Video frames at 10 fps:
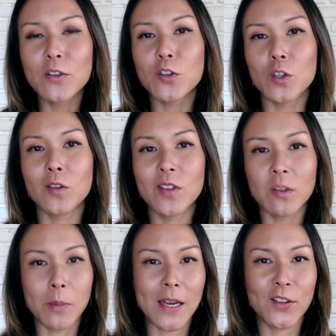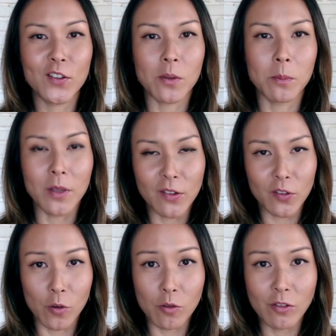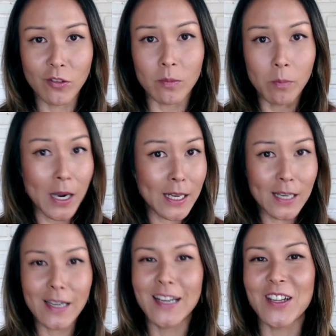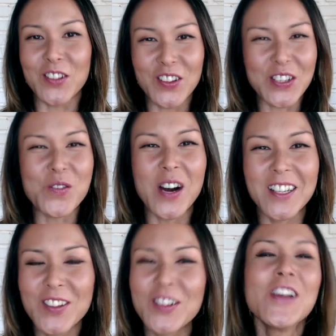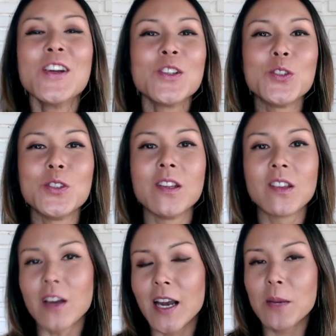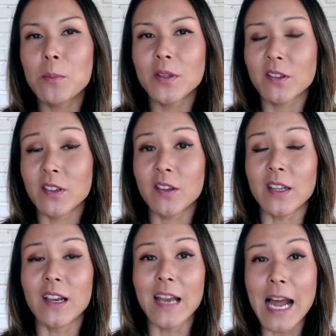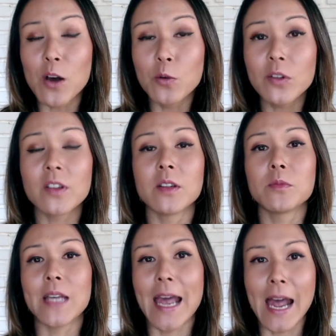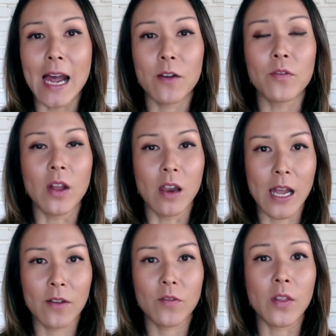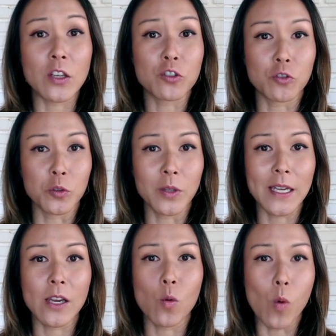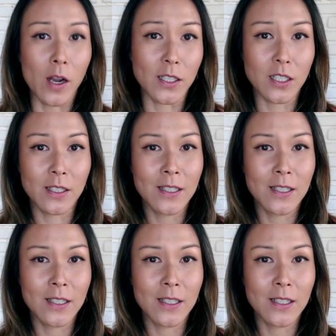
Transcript: service based business owners, budding and existing ones, to design businesses that allows them to have the life they truly want.